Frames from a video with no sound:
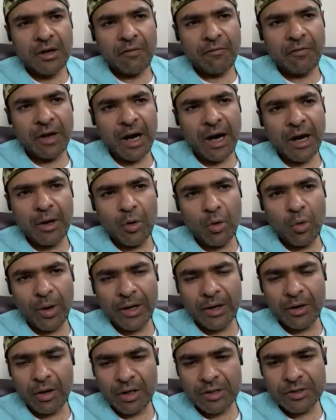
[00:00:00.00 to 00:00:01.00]
when I do
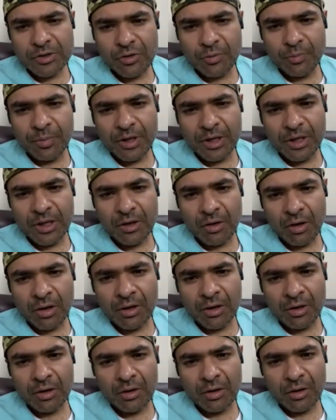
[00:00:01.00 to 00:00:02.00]
endoscopy
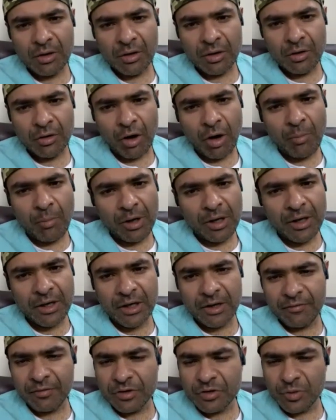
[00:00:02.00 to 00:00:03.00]
on normal
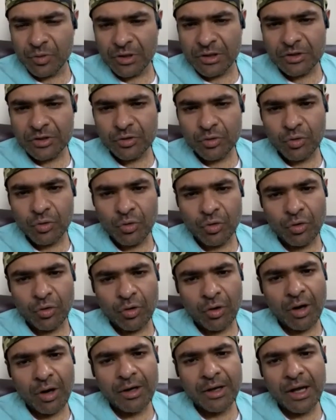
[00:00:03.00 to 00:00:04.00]
individuals who do
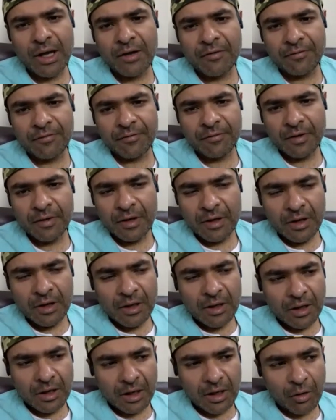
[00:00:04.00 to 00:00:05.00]
not have
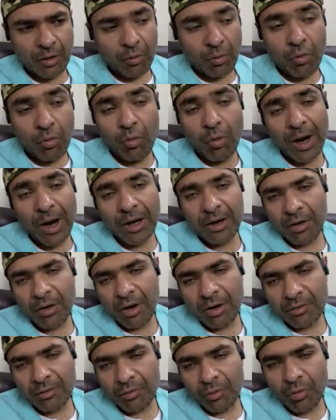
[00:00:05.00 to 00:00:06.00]

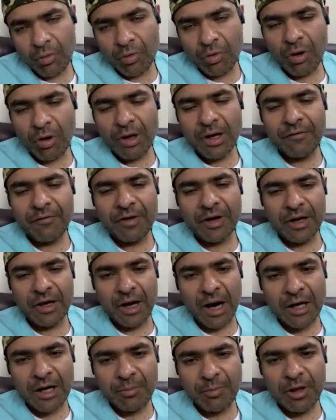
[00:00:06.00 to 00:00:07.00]
who do not have an
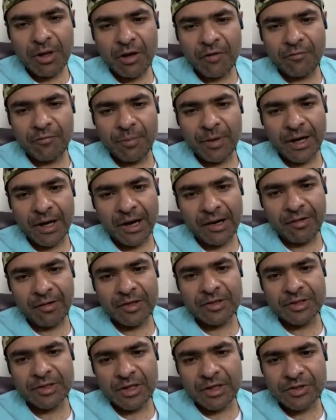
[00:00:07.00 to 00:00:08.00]
anatomy of
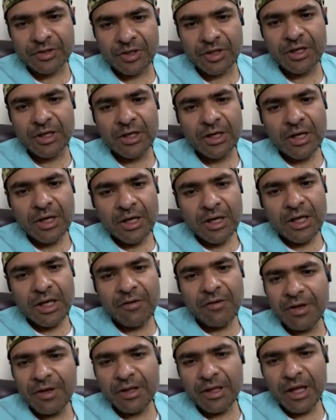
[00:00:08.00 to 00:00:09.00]
bariatric surgery,
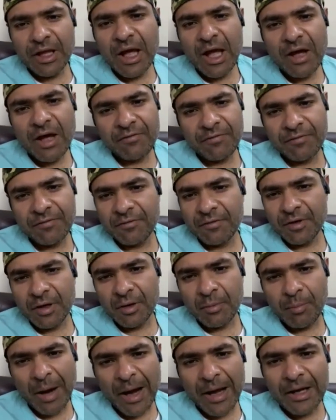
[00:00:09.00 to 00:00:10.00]
even they have
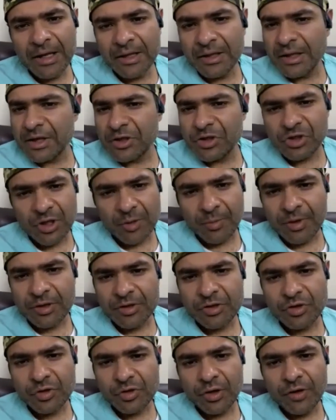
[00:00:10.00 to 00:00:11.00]
bile in their stomach.
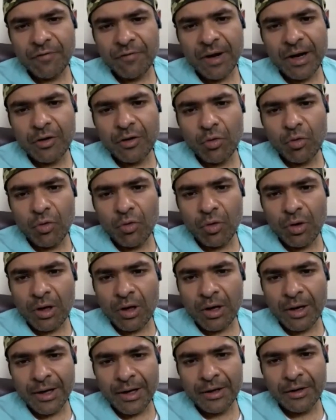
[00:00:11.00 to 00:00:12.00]
So if I do
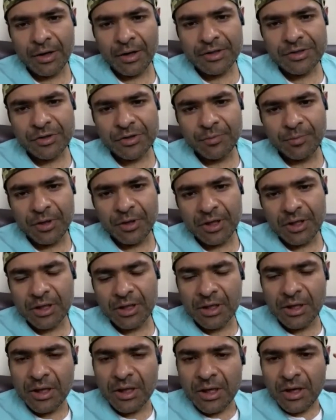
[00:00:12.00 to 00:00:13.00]
endoscopy,
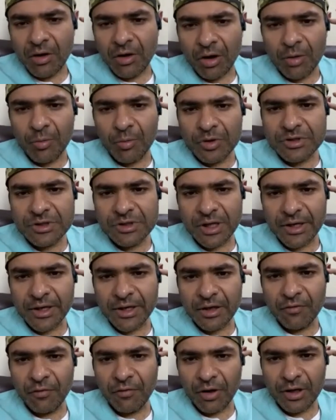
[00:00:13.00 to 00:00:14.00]
almost
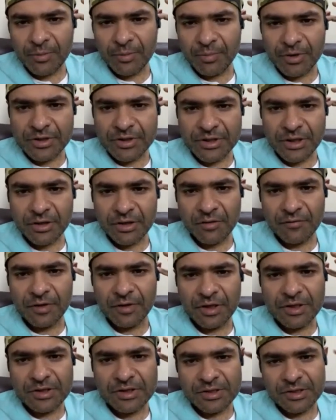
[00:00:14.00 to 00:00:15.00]
30 to 40% of
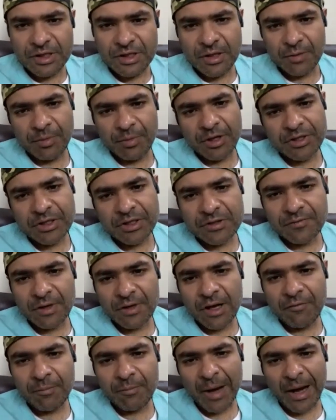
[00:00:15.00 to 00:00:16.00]
these patients
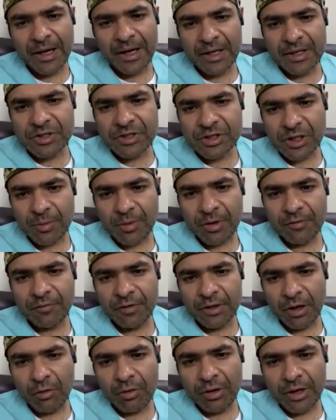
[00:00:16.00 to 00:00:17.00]
will have bile in stomach
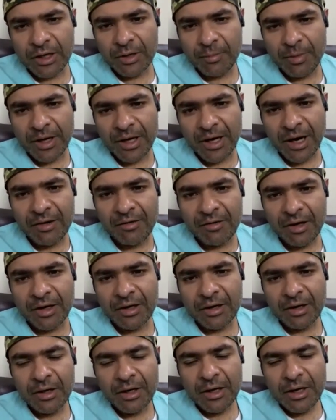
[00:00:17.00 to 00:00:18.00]
without any bariatric
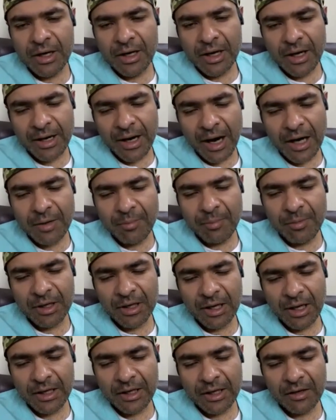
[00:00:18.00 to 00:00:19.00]
anatomy
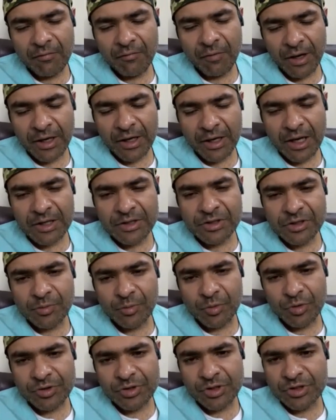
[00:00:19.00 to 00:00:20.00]
like one
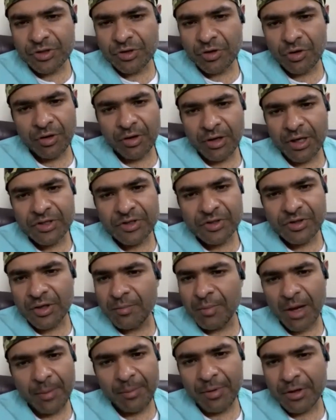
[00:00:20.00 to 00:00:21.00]
anastomosis or
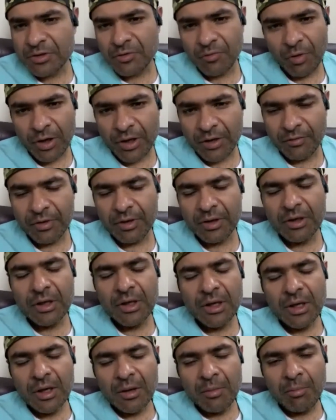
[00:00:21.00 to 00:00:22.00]
gastric bypass or whatever.
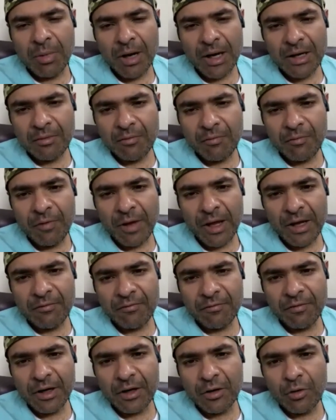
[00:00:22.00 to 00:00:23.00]
But
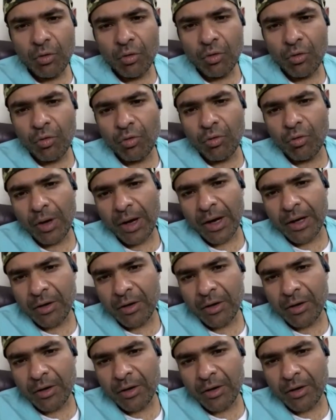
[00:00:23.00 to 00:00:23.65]
when we do